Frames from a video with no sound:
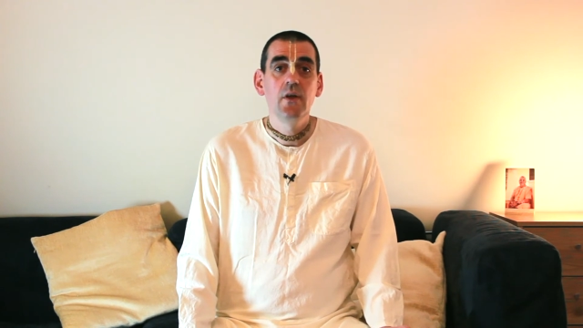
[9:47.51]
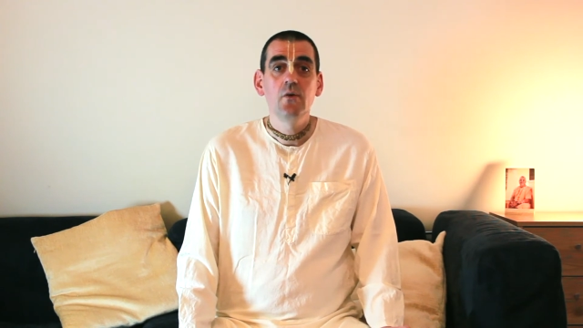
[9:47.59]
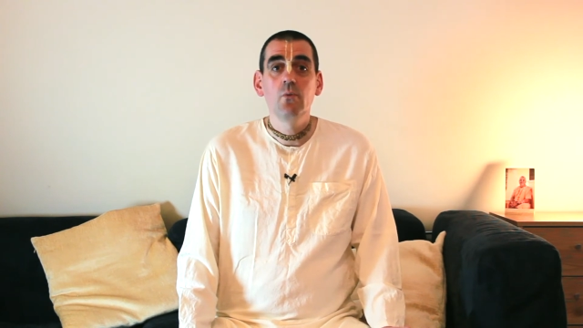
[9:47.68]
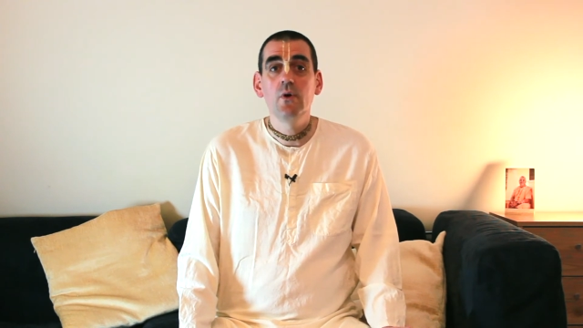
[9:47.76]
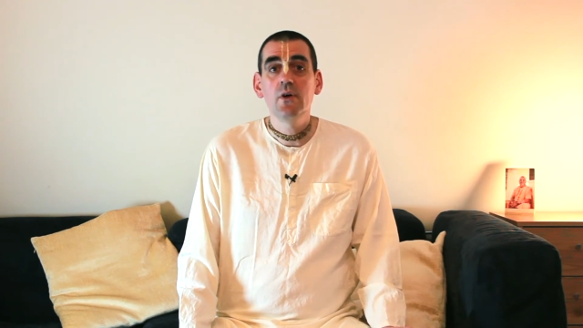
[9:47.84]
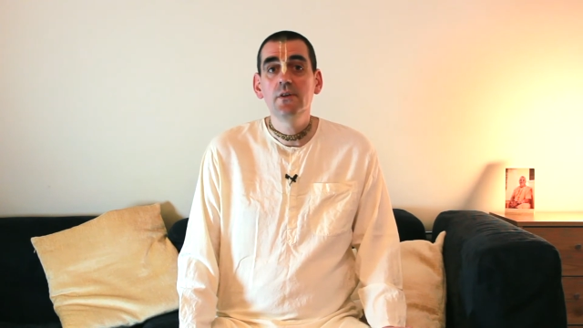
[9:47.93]

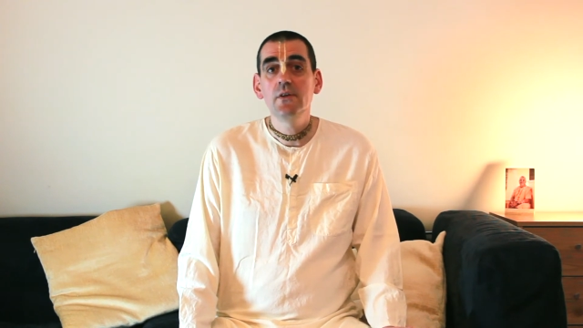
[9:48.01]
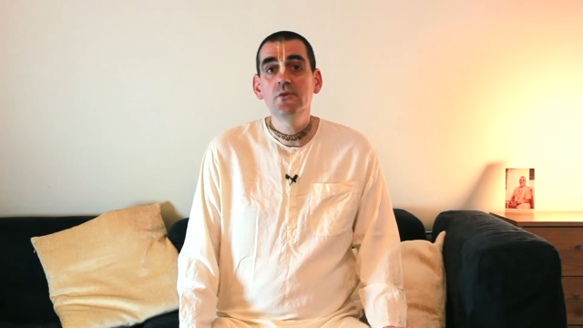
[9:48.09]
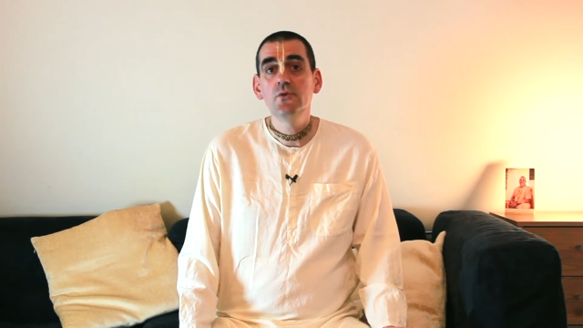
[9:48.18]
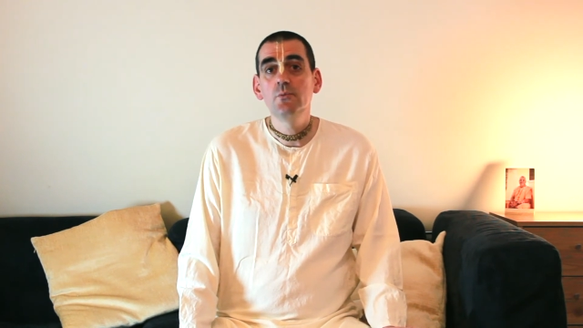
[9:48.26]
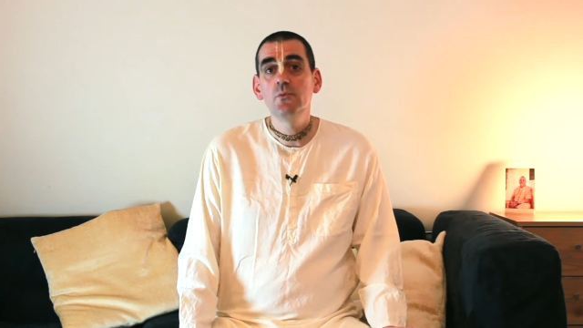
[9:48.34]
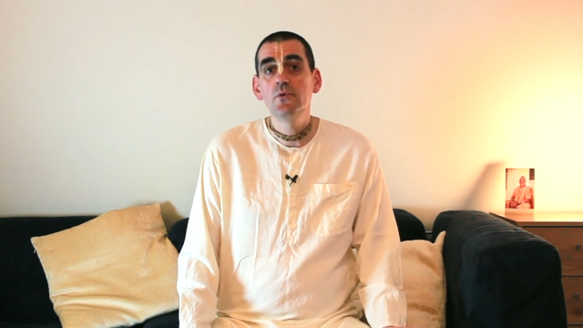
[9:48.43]
One that
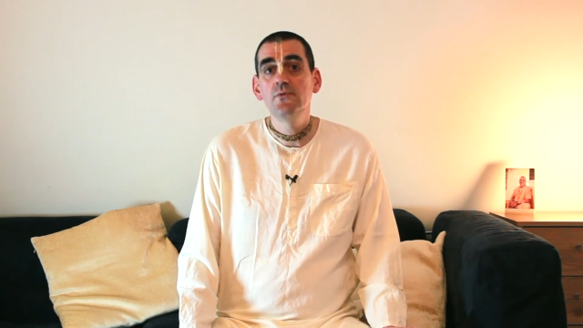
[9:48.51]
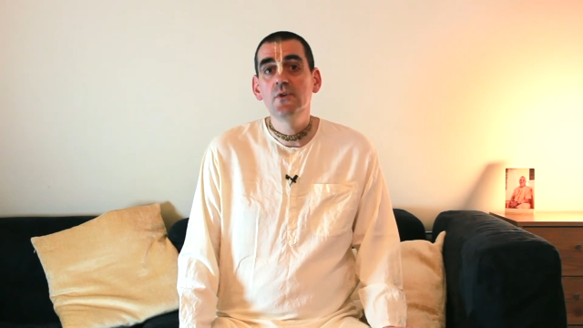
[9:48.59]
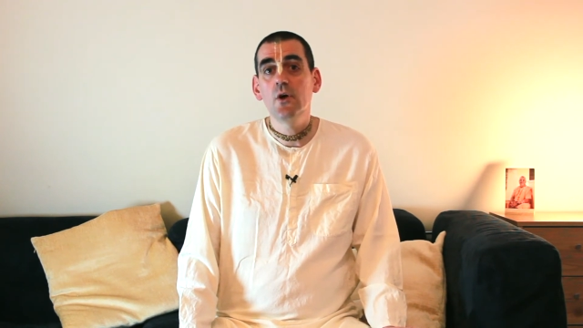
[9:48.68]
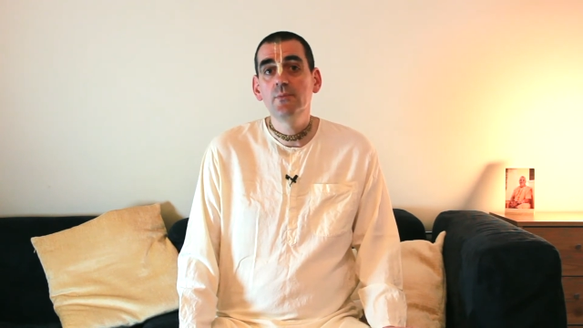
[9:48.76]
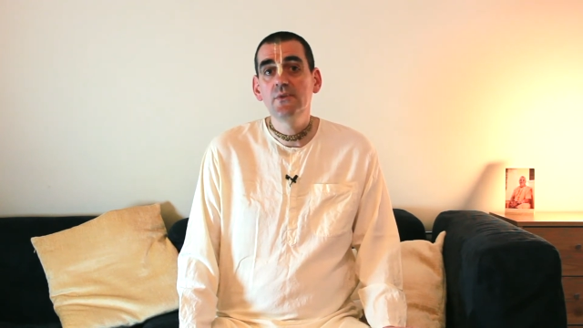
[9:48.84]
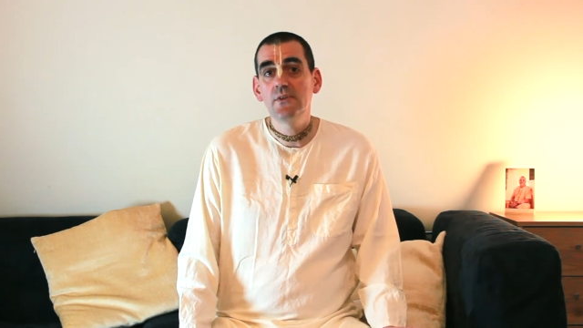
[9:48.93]
removes
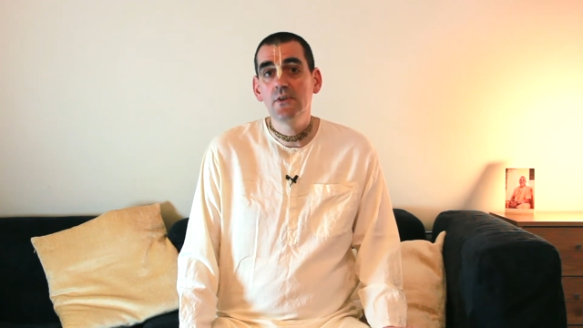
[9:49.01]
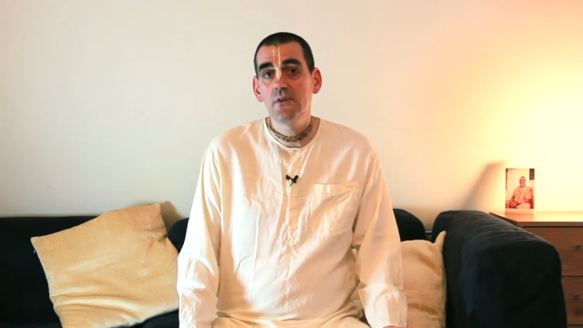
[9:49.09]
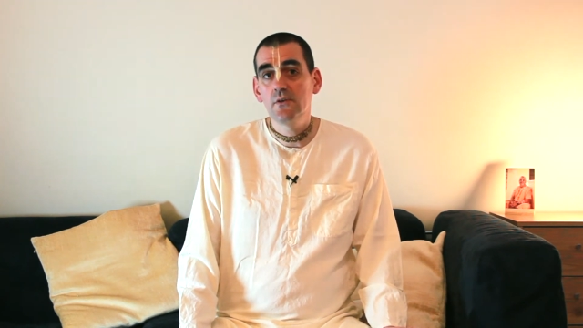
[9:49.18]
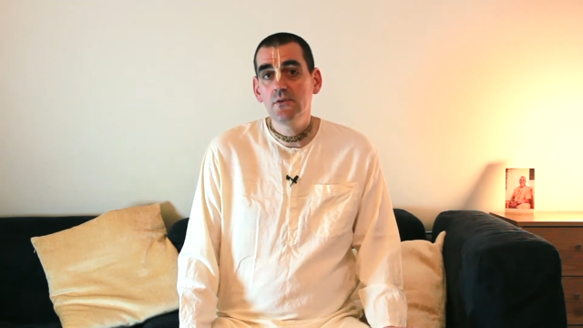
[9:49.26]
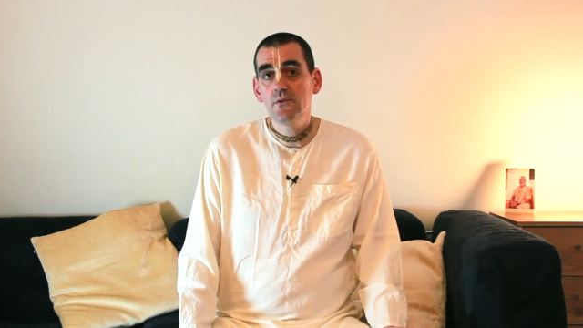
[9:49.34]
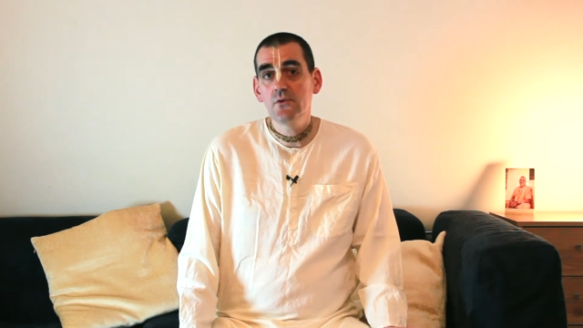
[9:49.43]

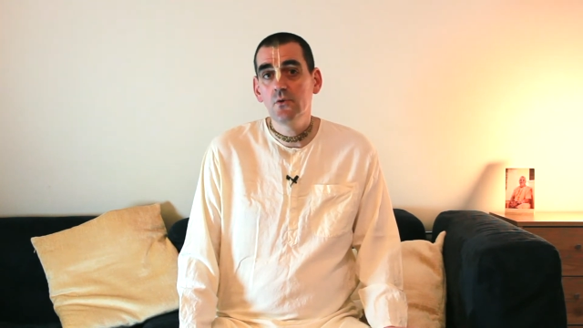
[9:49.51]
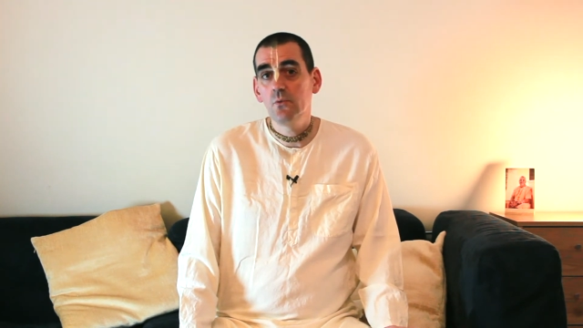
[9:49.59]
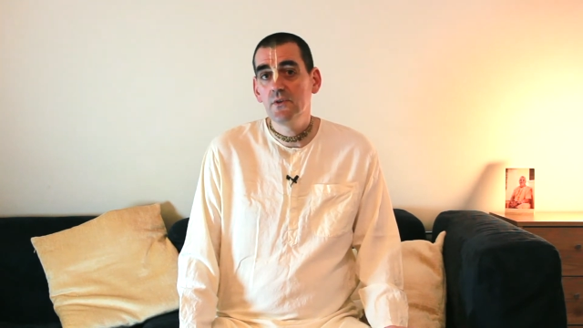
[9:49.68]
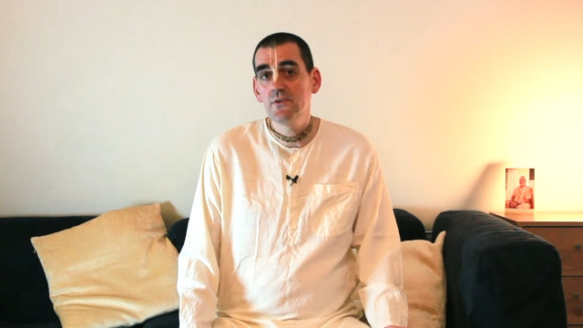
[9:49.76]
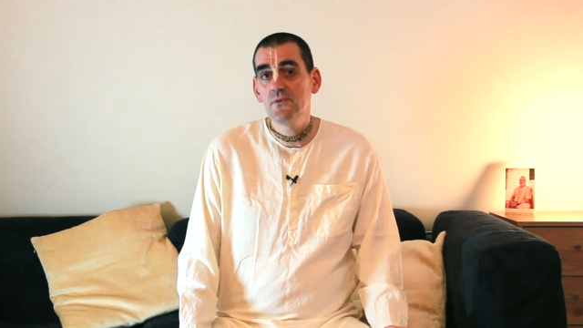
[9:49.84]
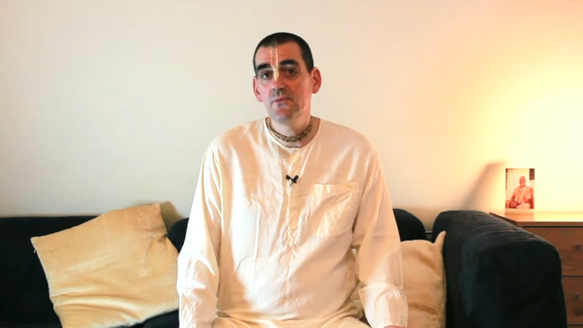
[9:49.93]
obstacles to one's